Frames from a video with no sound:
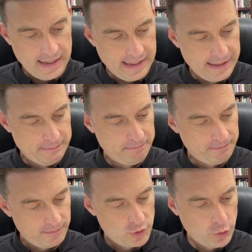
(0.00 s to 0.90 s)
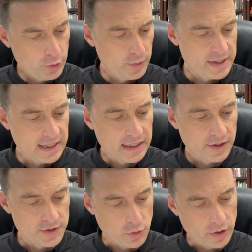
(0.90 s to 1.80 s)
True to
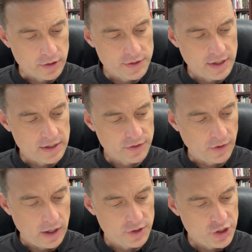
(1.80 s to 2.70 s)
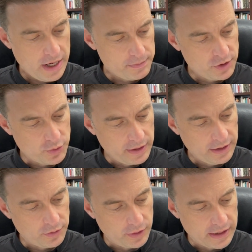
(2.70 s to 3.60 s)
Ezekiel's oracles thus far, chapter
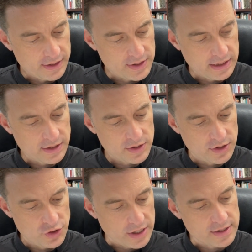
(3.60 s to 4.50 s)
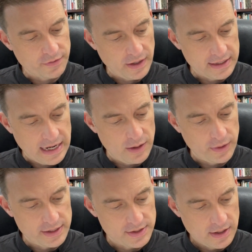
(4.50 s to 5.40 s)
23 seeks to justify
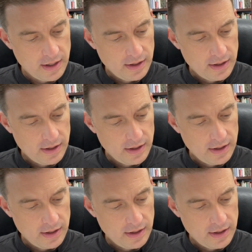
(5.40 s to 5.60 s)
Yahweh's